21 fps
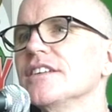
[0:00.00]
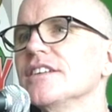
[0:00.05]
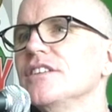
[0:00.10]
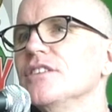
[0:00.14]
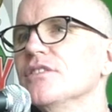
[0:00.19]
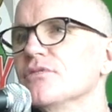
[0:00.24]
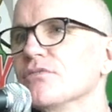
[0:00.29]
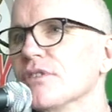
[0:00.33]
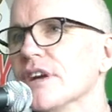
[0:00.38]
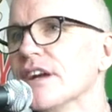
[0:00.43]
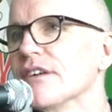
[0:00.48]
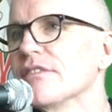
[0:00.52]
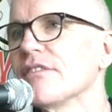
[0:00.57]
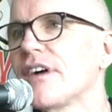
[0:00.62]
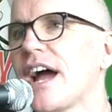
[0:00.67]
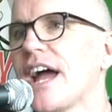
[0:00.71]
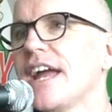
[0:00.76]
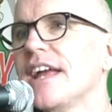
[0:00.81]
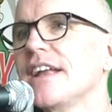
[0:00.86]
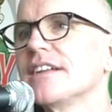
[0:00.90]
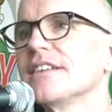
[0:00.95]
you
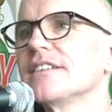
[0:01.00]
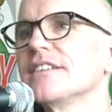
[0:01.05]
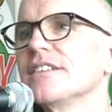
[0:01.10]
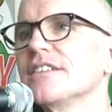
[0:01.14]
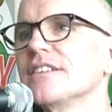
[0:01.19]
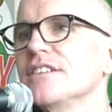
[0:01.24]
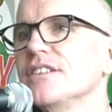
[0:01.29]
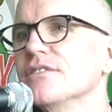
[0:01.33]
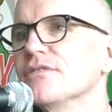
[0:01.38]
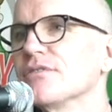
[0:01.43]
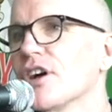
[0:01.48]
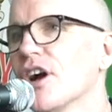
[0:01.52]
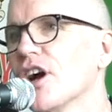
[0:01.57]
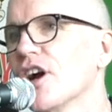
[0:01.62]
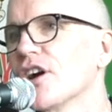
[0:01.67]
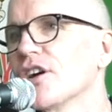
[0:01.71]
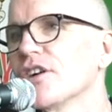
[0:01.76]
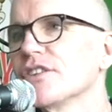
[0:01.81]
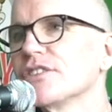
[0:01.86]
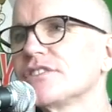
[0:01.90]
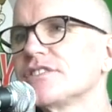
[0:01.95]
rewrite, you
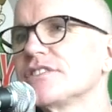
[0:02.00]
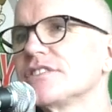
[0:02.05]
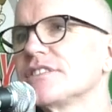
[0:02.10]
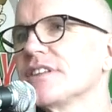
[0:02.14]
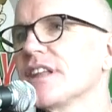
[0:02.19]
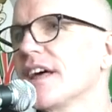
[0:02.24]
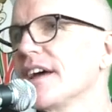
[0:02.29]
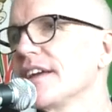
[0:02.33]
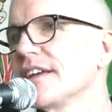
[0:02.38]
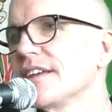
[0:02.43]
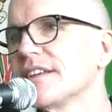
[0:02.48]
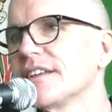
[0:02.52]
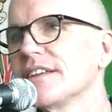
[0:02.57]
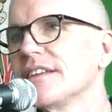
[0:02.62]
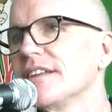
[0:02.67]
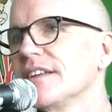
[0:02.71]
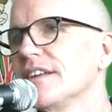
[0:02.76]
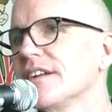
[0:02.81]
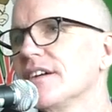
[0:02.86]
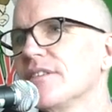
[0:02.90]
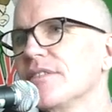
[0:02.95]
rehearse, like,
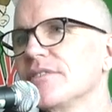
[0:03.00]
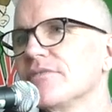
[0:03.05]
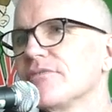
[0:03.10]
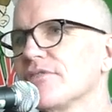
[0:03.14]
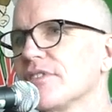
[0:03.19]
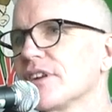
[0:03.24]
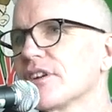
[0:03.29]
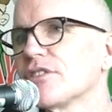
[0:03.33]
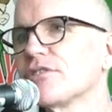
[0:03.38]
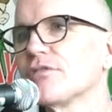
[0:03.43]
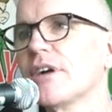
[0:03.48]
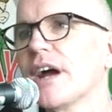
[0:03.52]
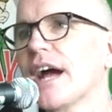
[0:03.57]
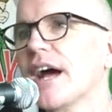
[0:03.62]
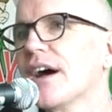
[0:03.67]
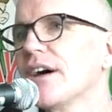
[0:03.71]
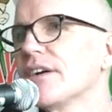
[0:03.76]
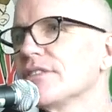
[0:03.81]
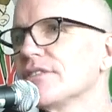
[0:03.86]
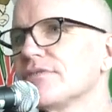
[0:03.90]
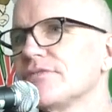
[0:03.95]
you know, in front of
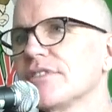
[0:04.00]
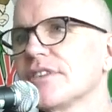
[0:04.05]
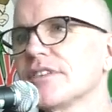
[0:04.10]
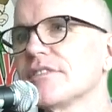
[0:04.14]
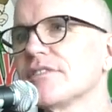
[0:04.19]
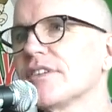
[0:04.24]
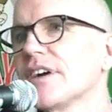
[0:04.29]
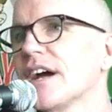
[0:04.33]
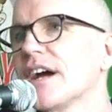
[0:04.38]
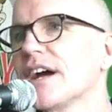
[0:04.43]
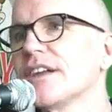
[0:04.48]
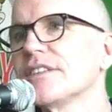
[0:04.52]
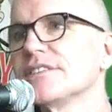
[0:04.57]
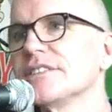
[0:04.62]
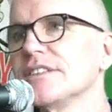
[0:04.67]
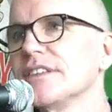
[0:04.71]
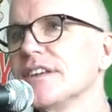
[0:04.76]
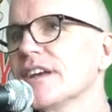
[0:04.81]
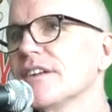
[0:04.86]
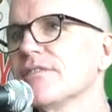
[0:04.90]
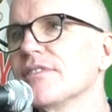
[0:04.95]
crowds,
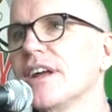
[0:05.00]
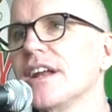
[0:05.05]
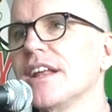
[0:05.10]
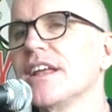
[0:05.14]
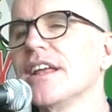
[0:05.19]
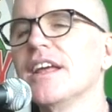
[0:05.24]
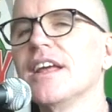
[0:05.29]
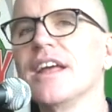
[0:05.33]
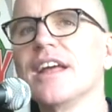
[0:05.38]
and you get ready.